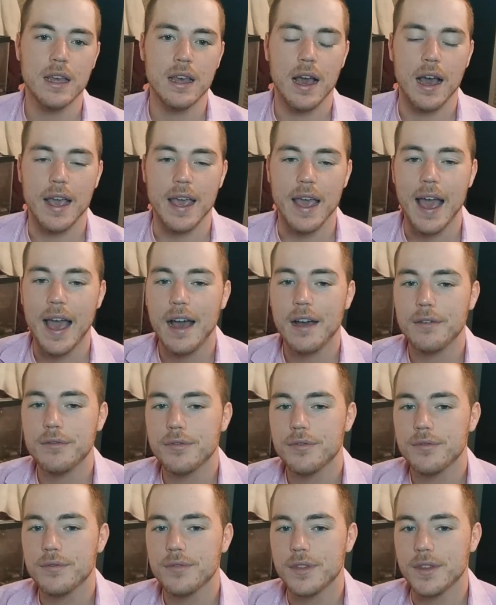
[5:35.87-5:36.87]
I
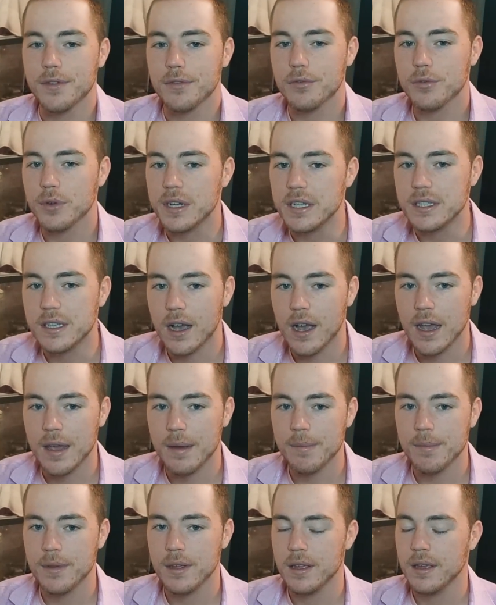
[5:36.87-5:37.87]
have the free
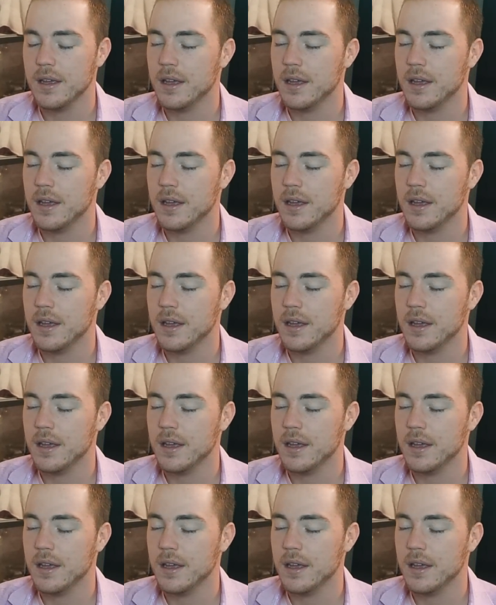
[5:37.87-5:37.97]
time